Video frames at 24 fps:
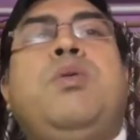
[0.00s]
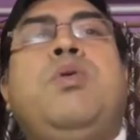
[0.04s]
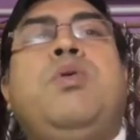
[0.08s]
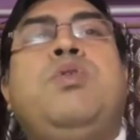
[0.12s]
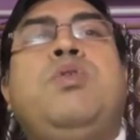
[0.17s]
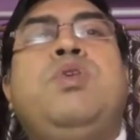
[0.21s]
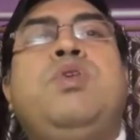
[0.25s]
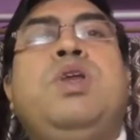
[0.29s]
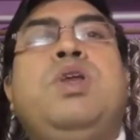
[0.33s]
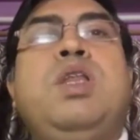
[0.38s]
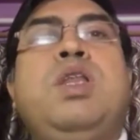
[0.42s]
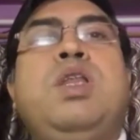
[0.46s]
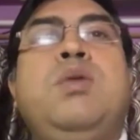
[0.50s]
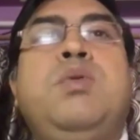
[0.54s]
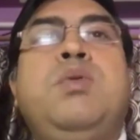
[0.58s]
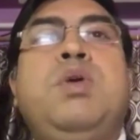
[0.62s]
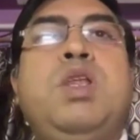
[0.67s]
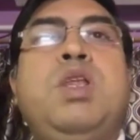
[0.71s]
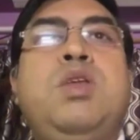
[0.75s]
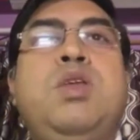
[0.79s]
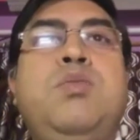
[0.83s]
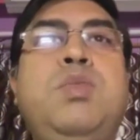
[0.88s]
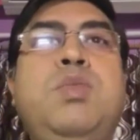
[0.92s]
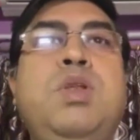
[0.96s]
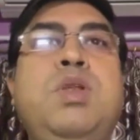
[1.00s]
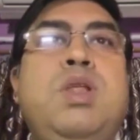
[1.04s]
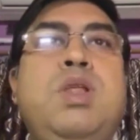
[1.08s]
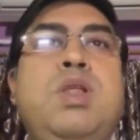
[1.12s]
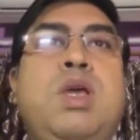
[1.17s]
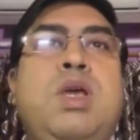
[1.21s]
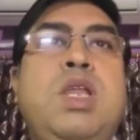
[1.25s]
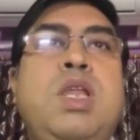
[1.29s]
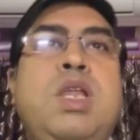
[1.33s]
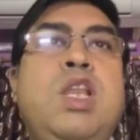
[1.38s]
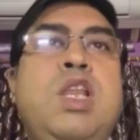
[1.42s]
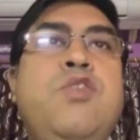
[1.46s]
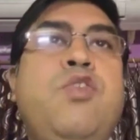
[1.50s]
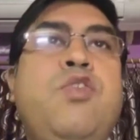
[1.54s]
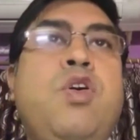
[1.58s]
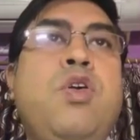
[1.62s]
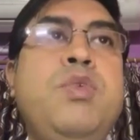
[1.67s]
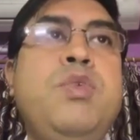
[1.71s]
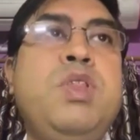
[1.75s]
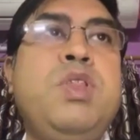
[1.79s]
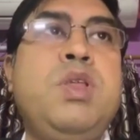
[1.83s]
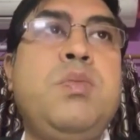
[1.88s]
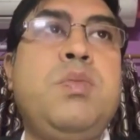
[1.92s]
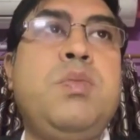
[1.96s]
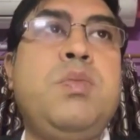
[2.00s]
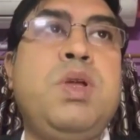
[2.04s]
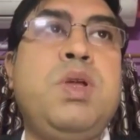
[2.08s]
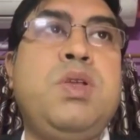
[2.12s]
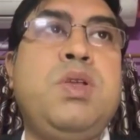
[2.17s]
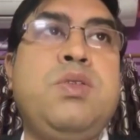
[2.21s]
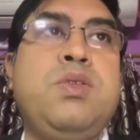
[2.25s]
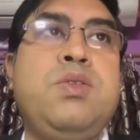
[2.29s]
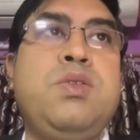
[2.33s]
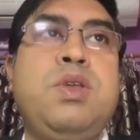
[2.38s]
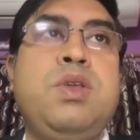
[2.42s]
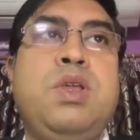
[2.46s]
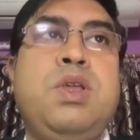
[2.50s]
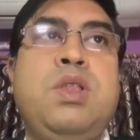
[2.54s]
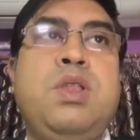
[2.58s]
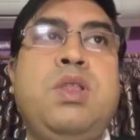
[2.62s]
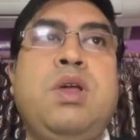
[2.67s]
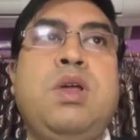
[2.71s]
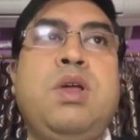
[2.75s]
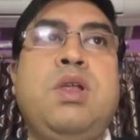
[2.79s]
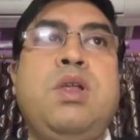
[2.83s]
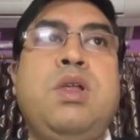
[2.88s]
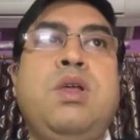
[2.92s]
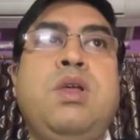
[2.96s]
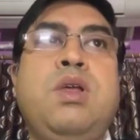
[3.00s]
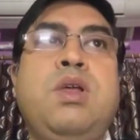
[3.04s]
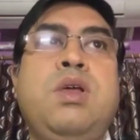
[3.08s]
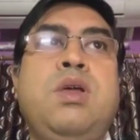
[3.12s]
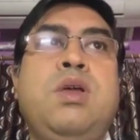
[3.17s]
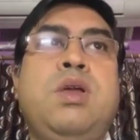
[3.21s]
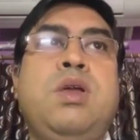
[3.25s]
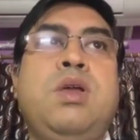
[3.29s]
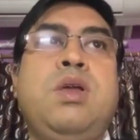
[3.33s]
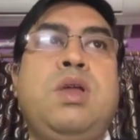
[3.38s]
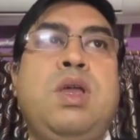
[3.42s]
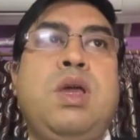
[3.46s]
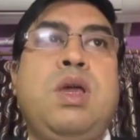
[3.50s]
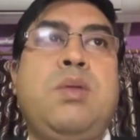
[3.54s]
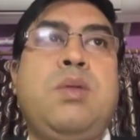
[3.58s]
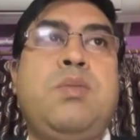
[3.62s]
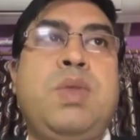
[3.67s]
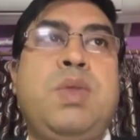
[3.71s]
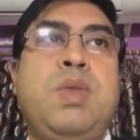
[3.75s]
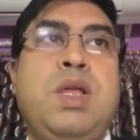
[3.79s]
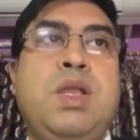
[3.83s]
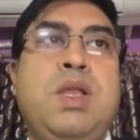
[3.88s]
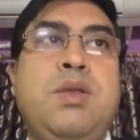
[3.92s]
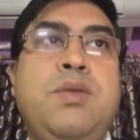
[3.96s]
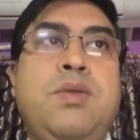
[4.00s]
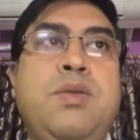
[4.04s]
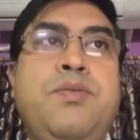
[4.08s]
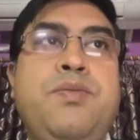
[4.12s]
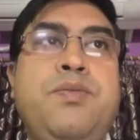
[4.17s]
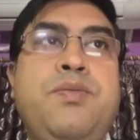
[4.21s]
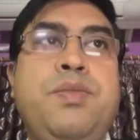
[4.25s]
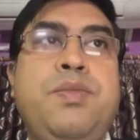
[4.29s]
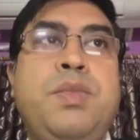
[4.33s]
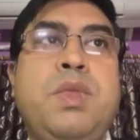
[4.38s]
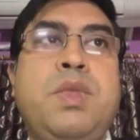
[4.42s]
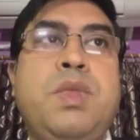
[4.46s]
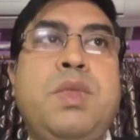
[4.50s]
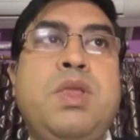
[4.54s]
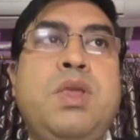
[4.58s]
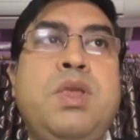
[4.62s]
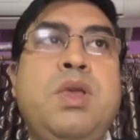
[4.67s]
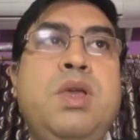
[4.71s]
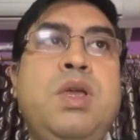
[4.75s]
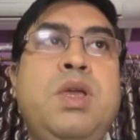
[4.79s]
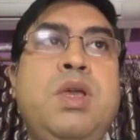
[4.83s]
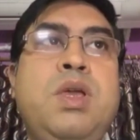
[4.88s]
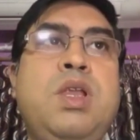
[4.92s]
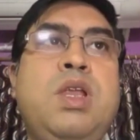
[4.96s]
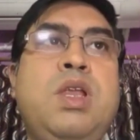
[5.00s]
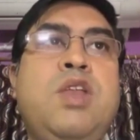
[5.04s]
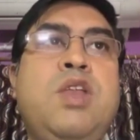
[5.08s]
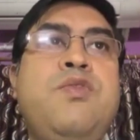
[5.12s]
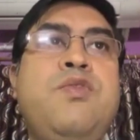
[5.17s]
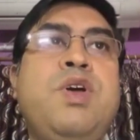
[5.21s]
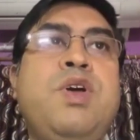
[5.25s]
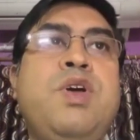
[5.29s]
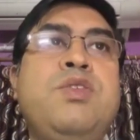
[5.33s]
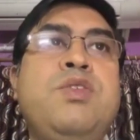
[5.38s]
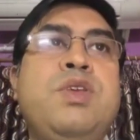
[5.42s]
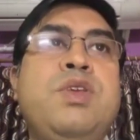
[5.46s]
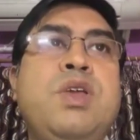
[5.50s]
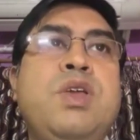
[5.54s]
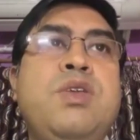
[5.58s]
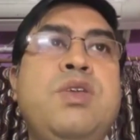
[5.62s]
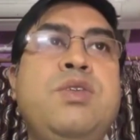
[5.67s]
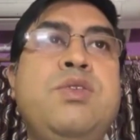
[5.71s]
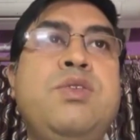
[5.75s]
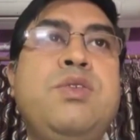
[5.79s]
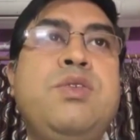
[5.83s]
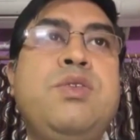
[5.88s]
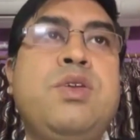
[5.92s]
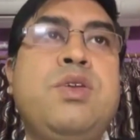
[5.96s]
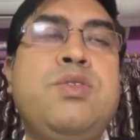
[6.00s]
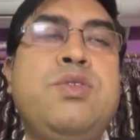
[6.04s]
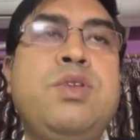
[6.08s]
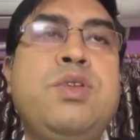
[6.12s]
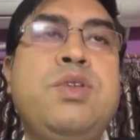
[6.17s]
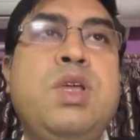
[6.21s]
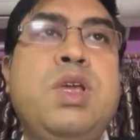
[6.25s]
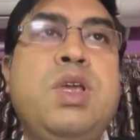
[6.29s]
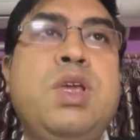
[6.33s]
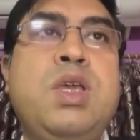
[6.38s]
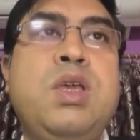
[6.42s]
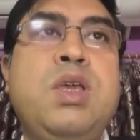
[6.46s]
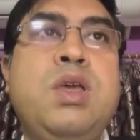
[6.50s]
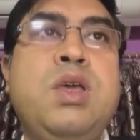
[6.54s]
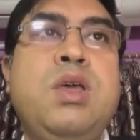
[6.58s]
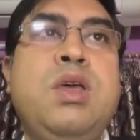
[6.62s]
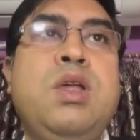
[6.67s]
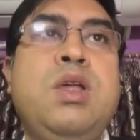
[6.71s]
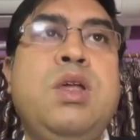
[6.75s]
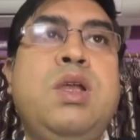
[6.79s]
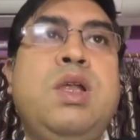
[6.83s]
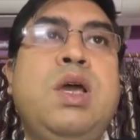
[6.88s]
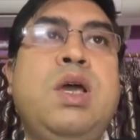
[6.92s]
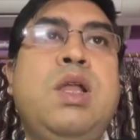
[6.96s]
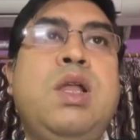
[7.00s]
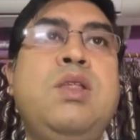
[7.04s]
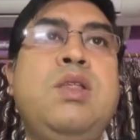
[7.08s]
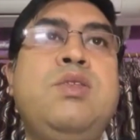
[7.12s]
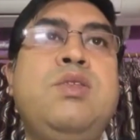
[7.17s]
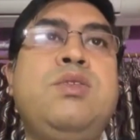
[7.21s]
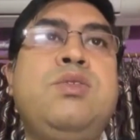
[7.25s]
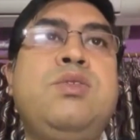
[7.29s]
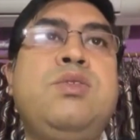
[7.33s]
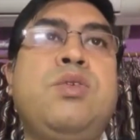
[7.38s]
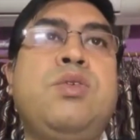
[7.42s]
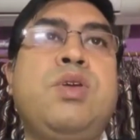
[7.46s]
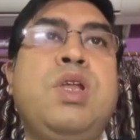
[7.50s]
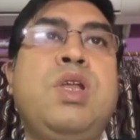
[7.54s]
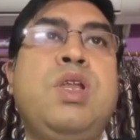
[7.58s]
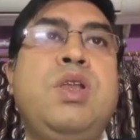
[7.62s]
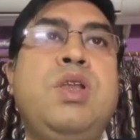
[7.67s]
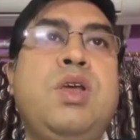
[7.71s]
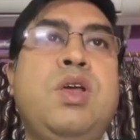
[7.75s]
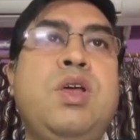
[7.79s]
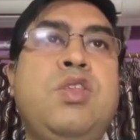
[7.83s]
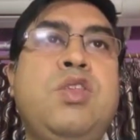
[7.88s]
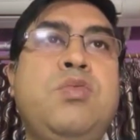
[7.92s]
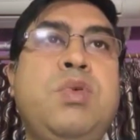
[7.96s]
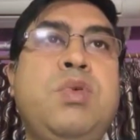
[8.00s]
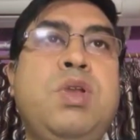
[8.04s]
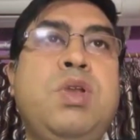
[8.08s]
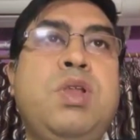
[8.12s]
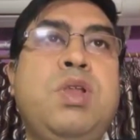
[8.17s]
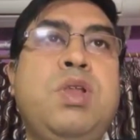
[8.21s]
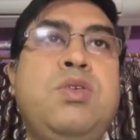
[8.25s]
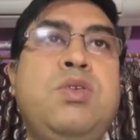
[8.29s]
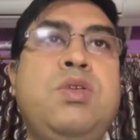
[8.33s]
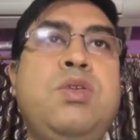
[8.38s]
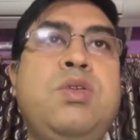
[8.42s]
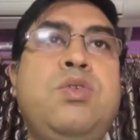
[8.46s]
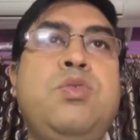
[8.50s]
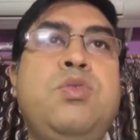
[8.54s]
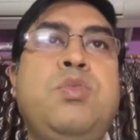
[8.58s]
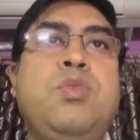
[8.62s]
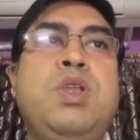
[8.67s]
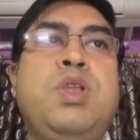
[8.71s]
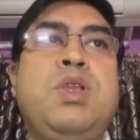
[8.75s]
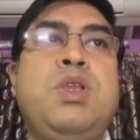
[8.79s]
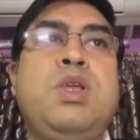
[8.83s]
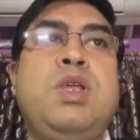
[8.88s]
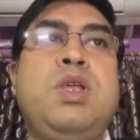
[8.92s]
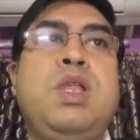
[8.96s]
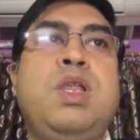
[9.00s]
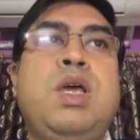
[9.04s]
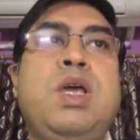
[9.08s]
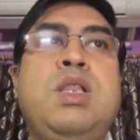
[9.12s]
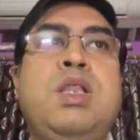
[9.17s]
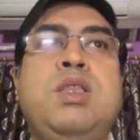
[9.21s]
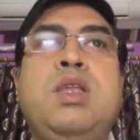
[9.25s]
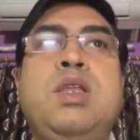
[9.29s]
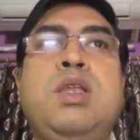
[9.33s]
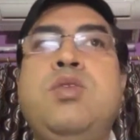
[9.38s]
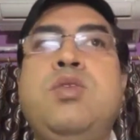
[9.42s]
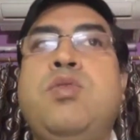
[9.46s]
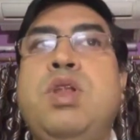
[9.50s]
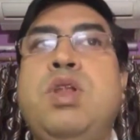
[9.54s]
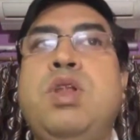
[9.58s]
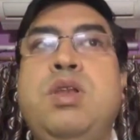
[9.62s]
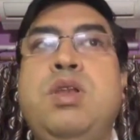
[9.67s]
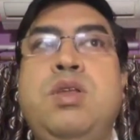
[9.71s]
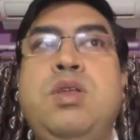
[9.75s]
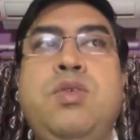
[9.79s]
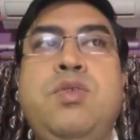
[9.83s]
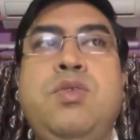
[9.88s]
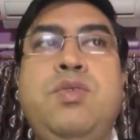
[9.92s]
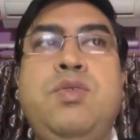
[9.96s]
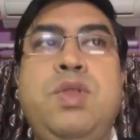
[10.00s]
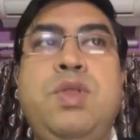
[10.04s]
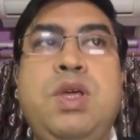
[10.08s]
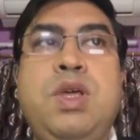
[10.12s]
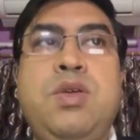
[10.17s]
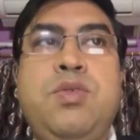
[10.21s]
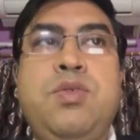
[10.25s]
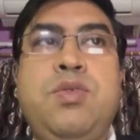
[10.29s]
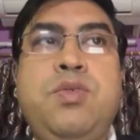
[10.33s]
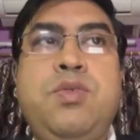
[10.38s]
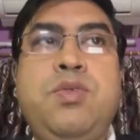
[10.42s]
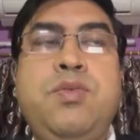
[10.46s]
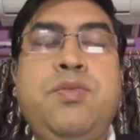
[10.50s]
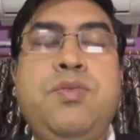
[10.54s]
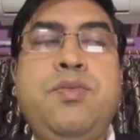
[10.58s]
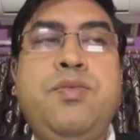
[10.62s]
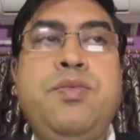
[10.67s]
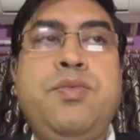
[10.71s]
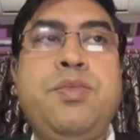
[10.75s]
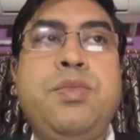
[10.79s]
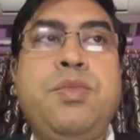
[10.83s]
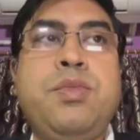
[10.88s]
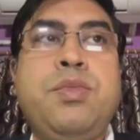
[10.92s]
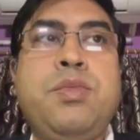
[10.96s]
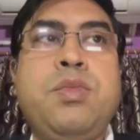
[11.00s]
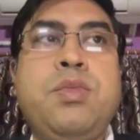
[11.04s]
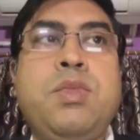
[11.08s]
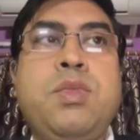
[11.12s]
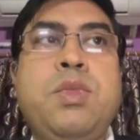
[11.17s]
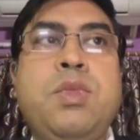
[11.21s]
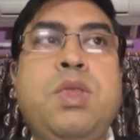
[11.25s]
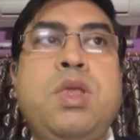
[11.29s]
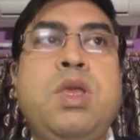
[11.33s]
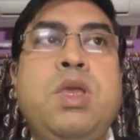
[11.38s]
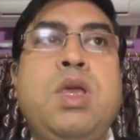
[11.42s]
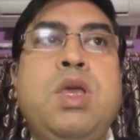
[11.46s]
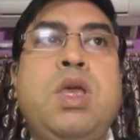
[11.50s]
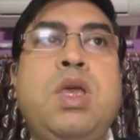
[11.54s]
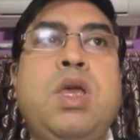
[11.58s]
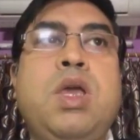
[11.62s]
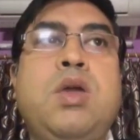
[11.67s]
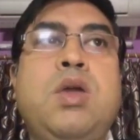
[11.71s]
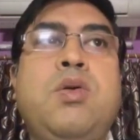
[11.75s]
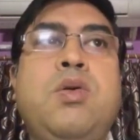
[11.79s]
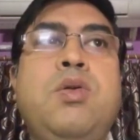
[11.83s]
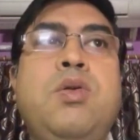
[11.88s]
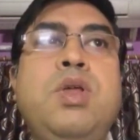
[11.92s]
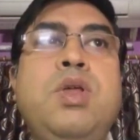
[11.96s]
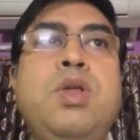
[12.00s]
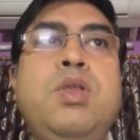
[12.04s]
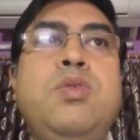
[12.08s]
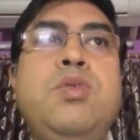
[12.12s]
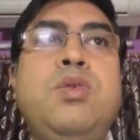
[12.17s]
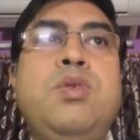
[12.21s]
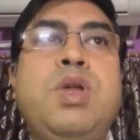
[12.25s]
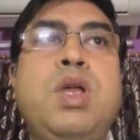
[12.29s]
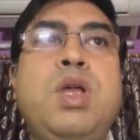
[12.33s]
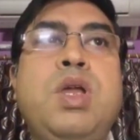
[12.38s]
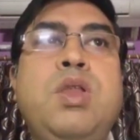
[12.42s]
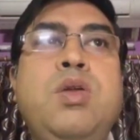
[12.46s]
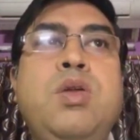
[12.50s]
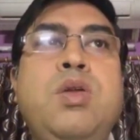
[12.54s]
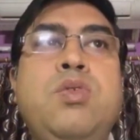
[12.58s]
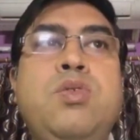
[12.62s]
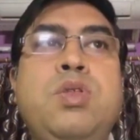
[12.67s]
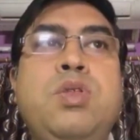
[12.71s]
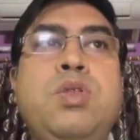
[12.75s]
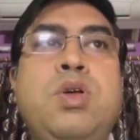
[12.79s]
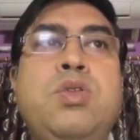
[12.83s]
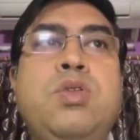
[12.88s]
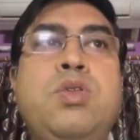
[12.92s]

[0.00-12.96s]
about CKD management and involving the patients in their care plan. In advanced cases, considering dialysis or kidney transplantation to maintain health and quality of life. According to KDIGO